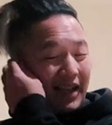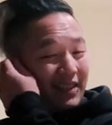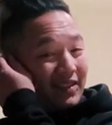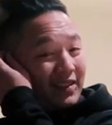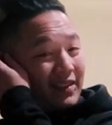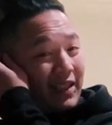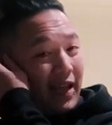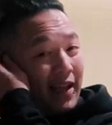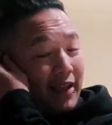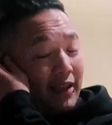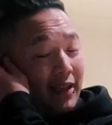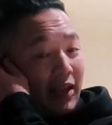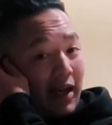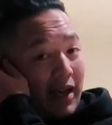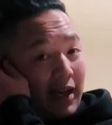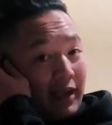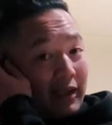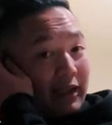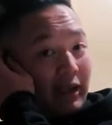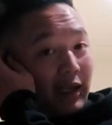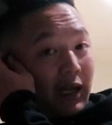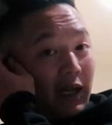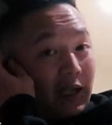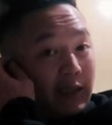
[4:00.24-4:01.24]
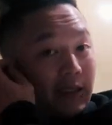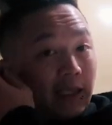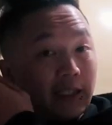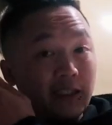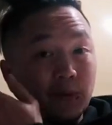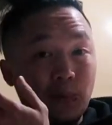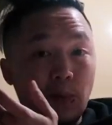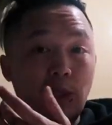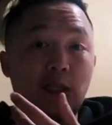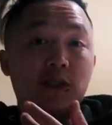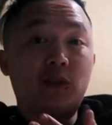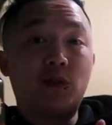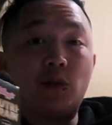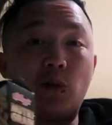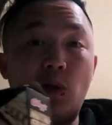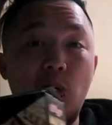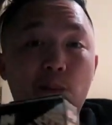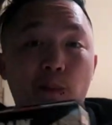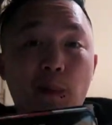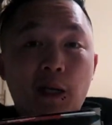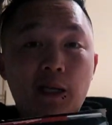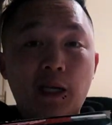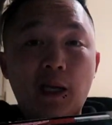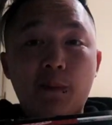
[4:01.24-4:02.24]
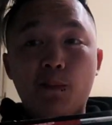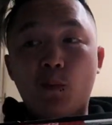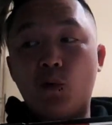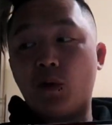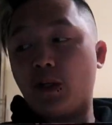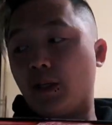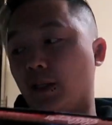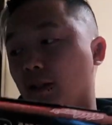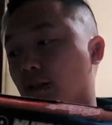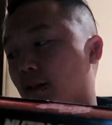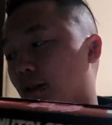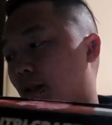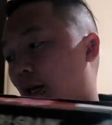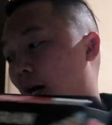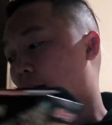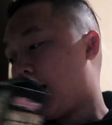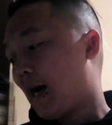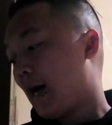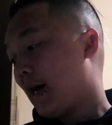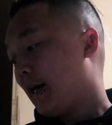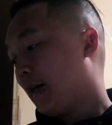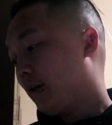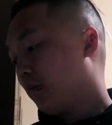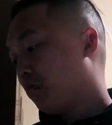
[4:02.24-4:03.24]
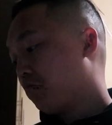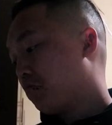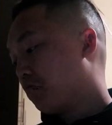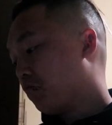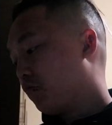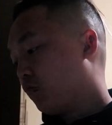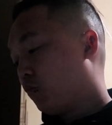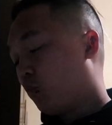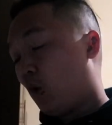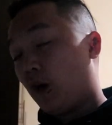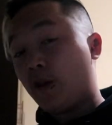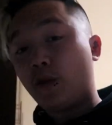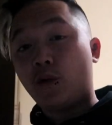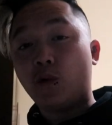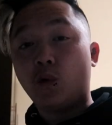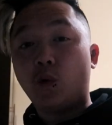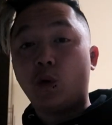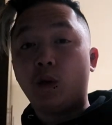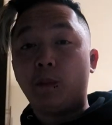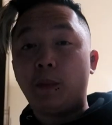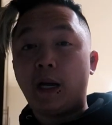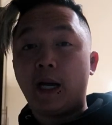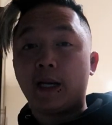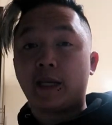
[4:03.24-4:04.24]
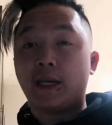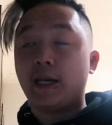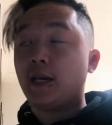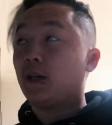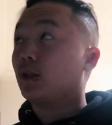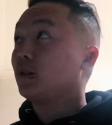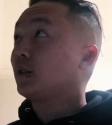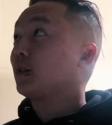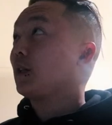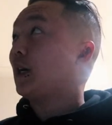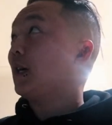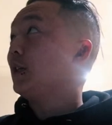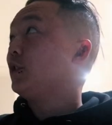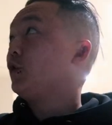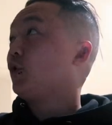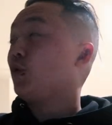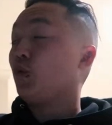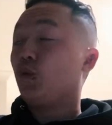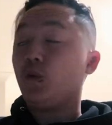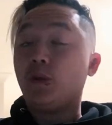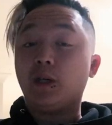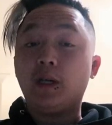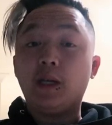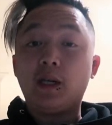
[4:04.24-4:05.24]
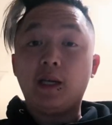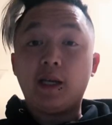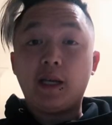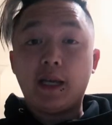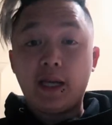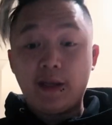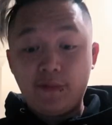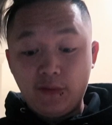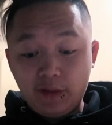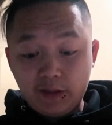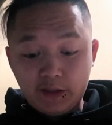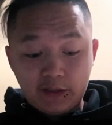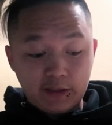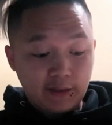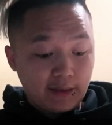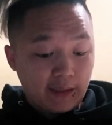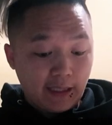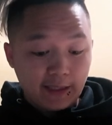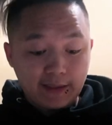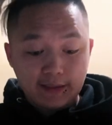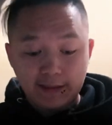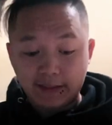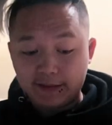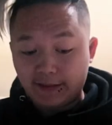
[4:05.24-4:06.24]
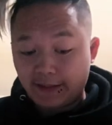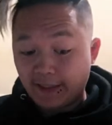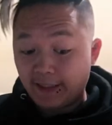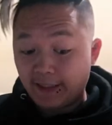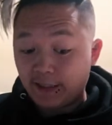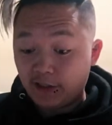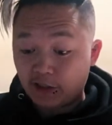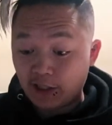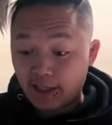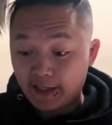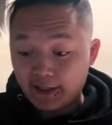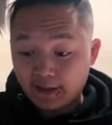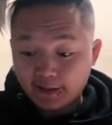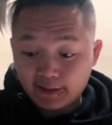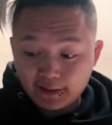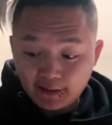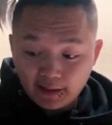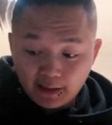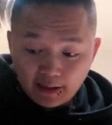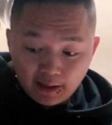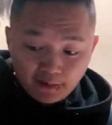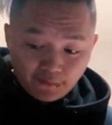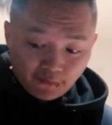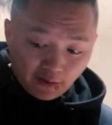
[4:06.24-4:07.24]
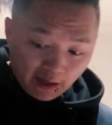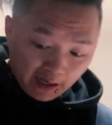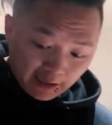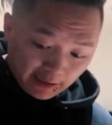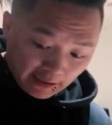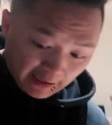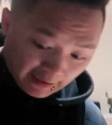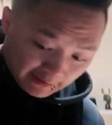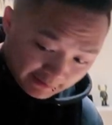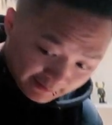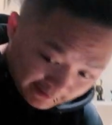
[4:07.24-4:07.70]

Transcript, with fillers: And saying that, that's what I do on Monday mornings. I run through all my accounts. I do even just like the DJing stuff. I,